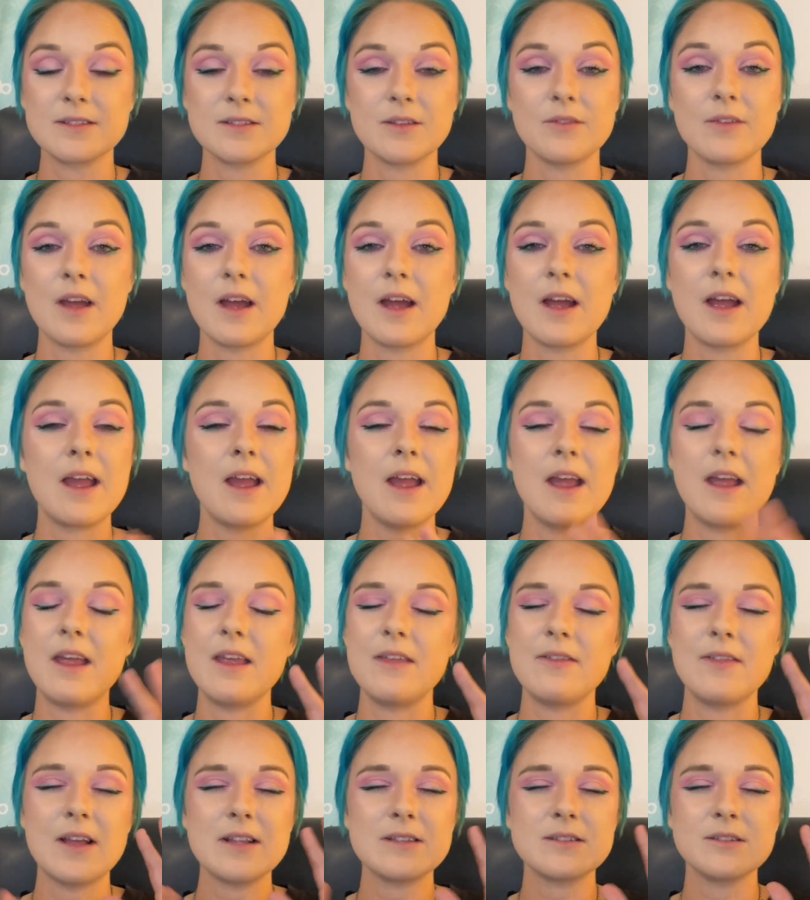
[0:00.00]
So that,
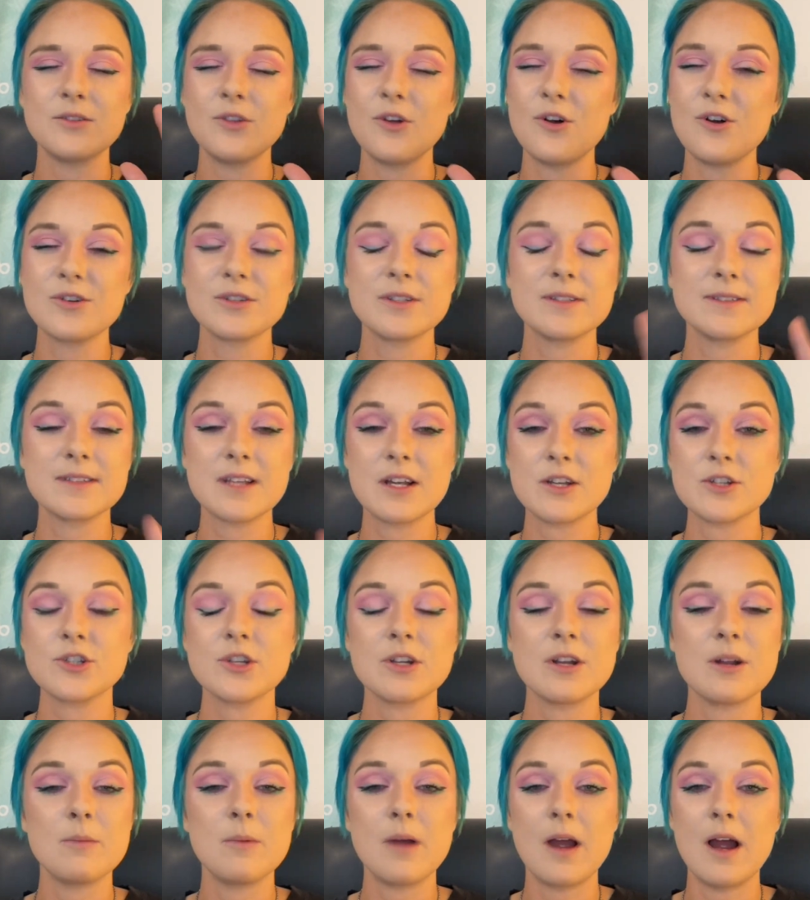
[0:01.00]
and that's a long
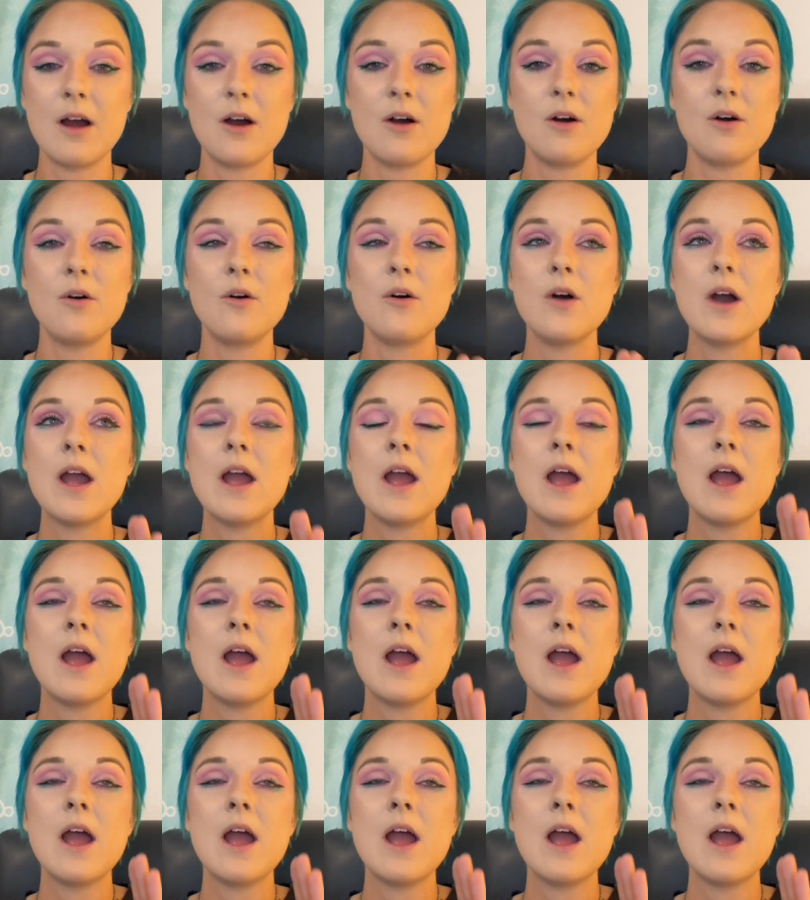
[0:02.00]
discussion about